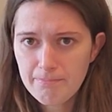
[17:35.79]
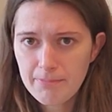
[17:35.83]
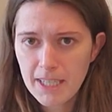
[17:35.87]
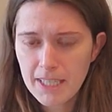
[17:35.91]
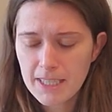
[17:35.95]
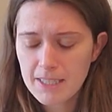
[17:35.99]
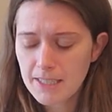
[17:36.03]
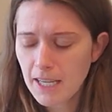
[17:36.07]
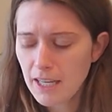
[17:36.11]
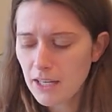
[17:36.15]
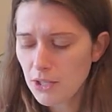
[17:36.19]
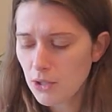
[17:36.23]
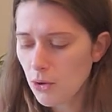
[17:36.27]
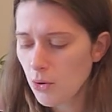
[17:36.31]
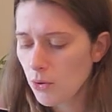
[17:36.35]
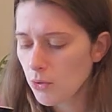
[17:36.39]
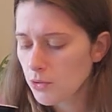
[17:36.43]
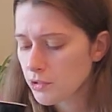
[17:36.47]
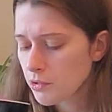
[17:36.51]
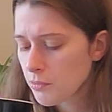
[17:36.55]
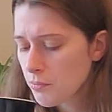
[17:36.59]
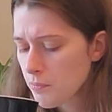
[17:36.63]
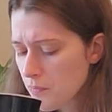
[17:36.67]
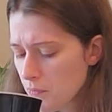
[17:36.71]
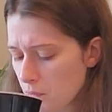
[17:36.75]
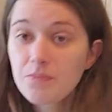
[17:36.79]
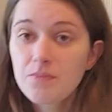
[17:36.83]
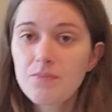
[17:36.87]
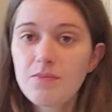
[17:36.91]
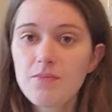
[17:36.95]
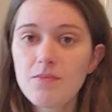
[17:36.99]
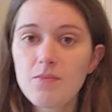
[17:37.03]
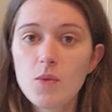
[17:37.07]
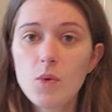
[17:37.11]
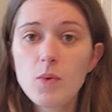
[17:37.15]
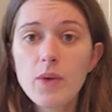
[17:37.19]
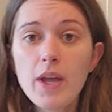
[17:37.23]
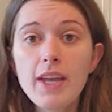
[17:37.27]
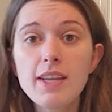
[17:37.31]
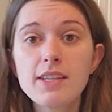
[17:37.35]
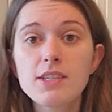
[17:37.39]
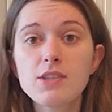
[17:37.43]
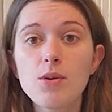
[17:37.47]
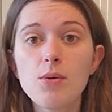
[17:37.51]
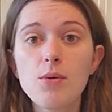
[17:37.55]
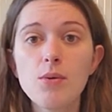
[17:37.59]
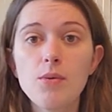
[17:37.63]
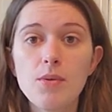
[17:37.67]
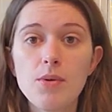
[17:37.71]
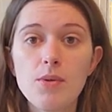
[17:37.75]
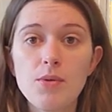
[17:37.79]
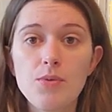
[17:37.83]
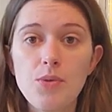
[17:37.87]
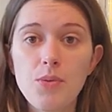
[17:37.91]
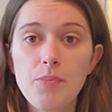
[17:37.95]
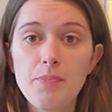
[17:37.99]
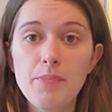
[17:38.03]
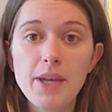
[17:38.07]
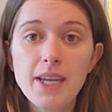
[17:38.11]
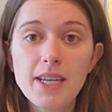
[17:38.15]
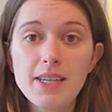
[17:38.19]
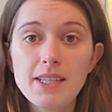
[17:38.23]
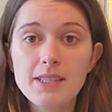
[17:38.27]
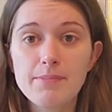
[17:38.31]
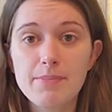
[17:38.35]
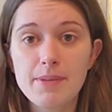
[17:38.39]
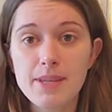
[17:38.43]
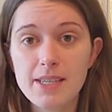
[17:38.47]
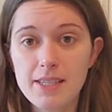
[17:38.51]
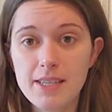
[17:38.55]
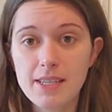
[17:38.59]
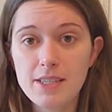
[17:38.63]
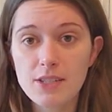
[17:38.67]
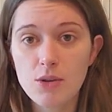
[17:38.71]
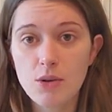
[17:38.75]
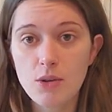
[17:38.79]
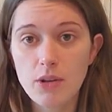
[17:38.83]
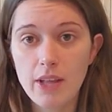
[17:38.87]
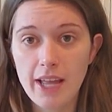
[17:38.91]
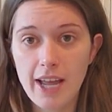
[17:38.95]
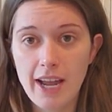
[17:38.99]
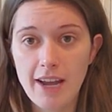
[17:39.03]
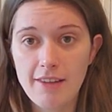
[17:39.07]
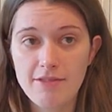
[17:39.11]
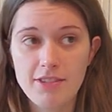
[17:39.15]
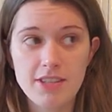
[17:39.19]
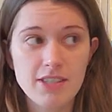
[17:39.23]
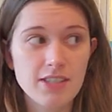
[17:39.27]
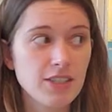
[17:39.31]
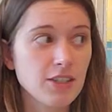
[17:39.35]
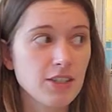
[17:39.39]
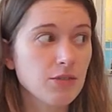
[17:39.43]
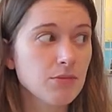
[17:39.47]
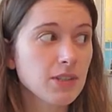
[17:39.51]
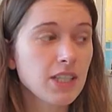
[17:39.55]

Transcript: It's kind of cold. Okay, so the biggest business goal I have this year,